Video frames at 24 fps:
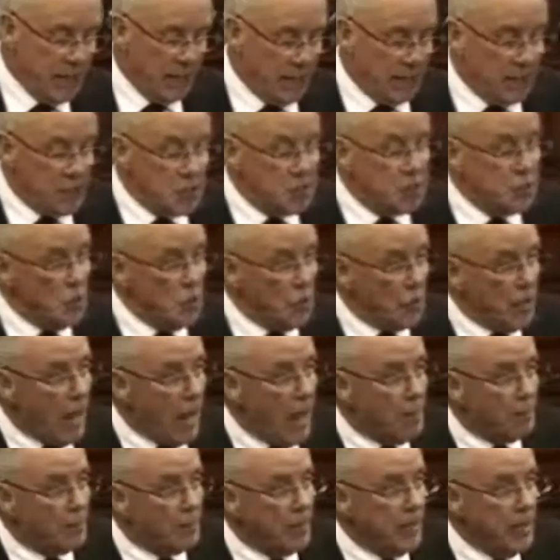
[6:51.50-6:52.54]
"It is not
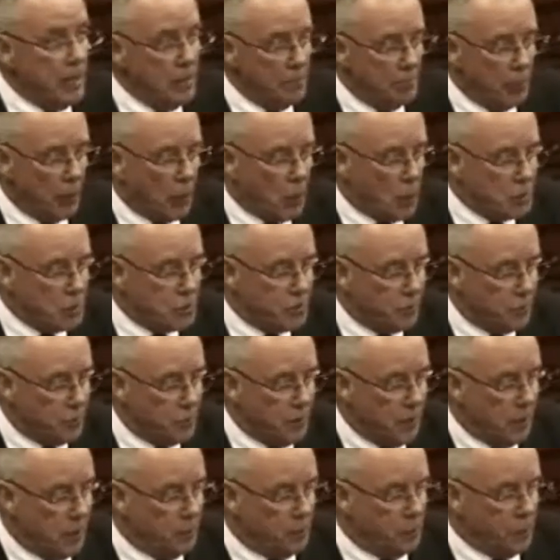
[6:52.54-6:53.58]
happening because of
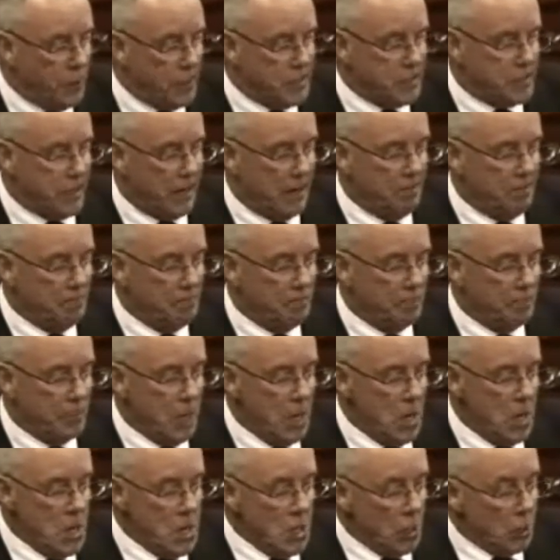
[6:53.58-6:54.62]
green pressure,
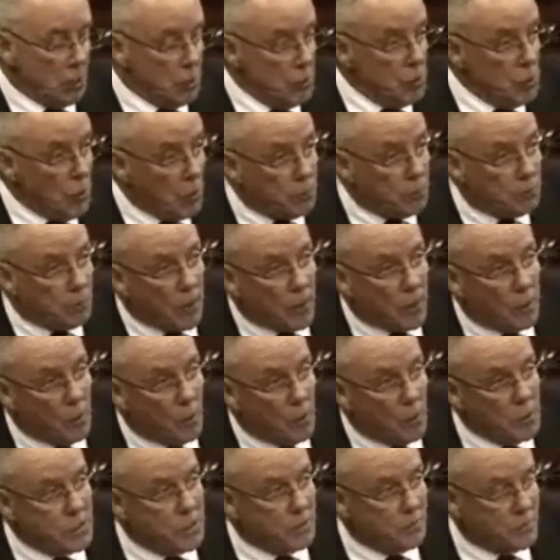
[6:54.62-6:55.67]
not
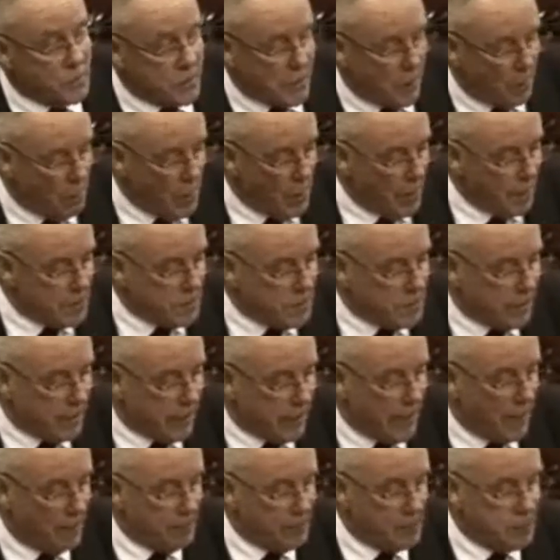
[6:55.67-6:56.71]
because of someone
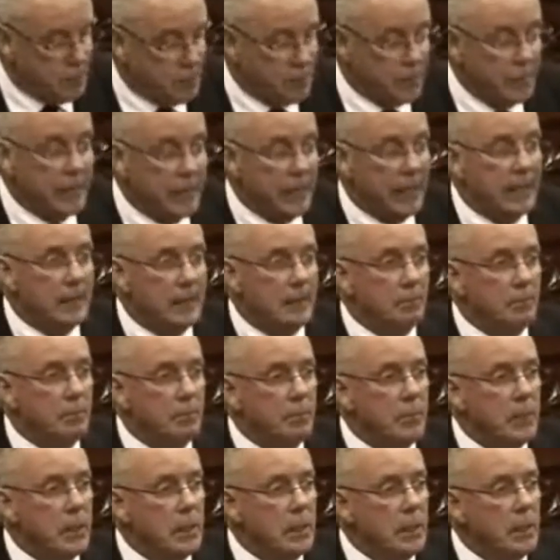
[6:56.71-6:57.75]
sitting up a tree.
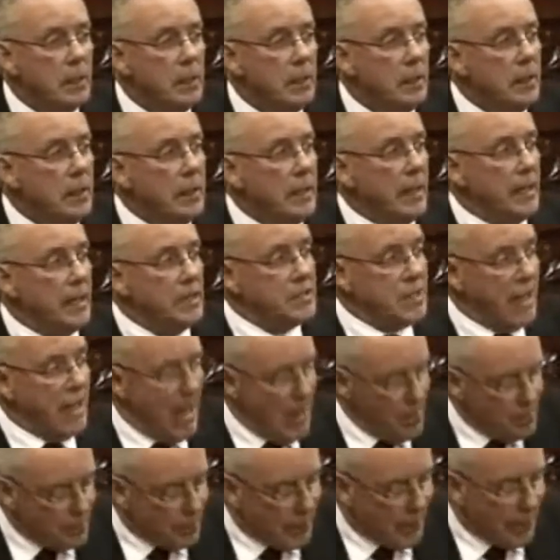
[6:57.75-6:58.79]
It's
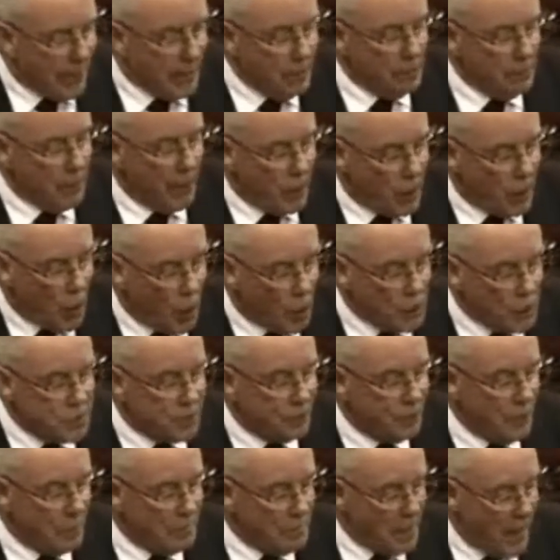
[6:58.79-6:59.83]
happening because
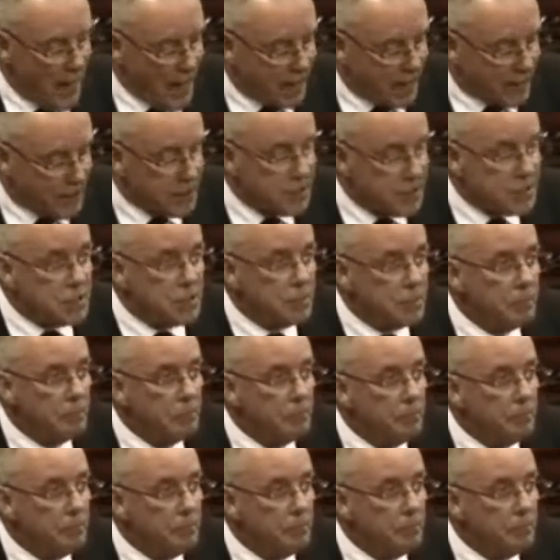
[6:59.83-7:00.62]
of the markets.